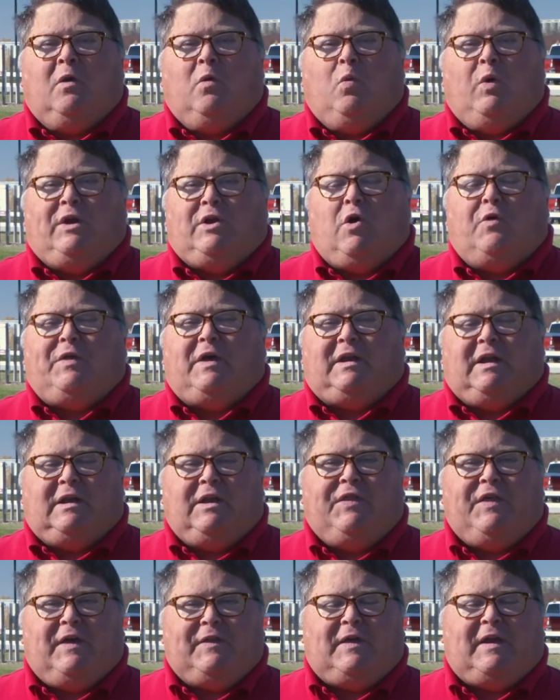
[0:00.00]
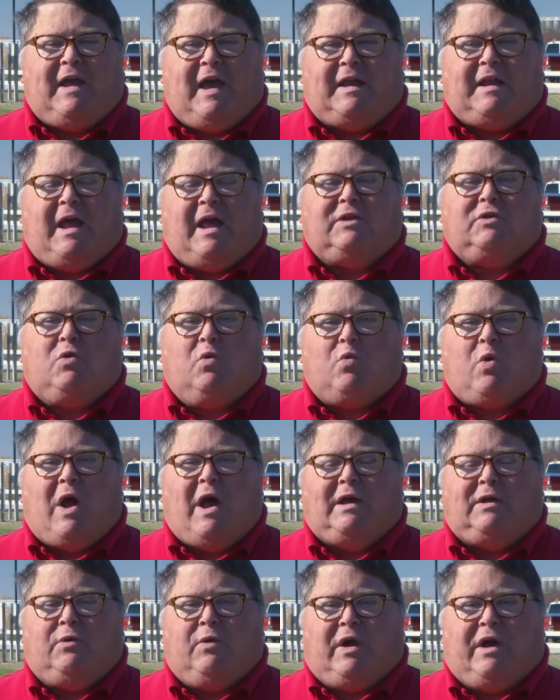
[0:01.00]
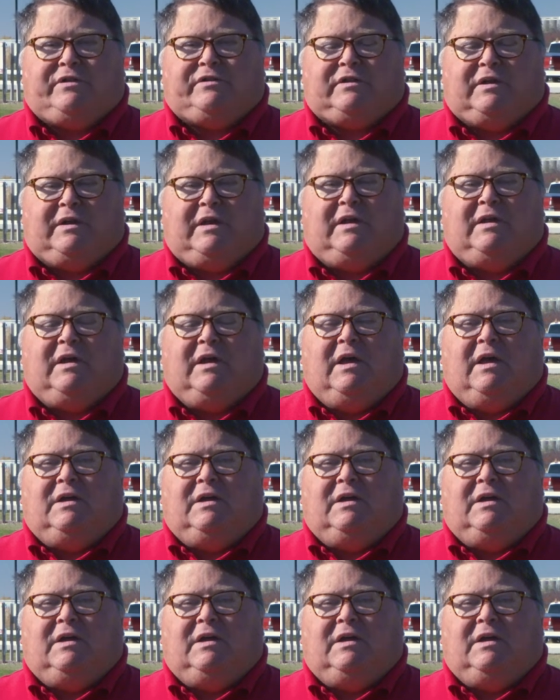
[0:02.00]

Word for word: We know that anything that had annual ryegrass in it